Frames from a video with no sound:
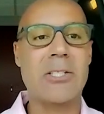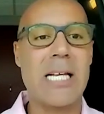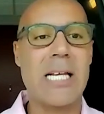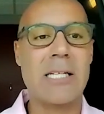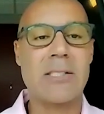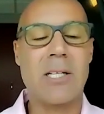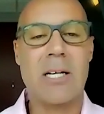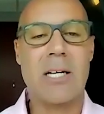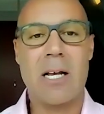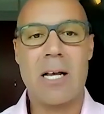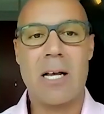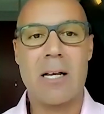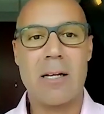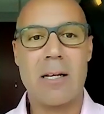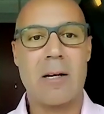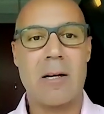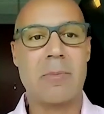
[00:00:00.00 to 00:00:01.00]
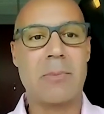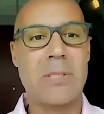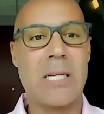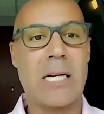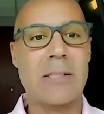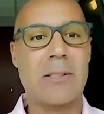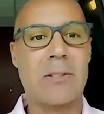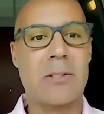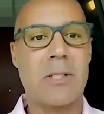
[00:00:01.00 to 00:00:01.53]
just has a, a, a
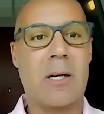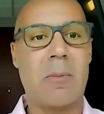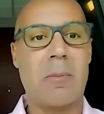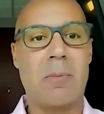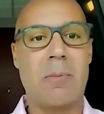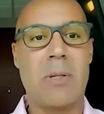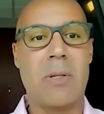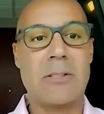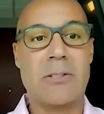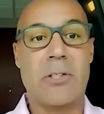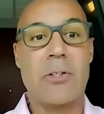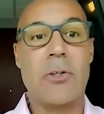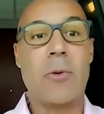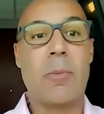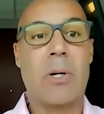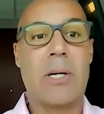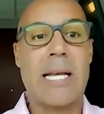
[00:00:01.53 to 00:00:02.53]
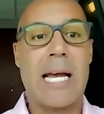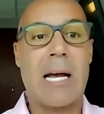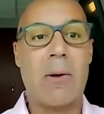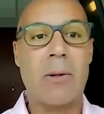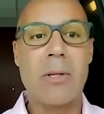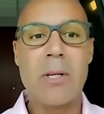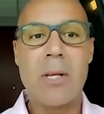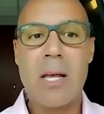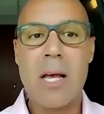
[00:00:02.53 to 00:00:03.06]
Todd uh, has a new book out,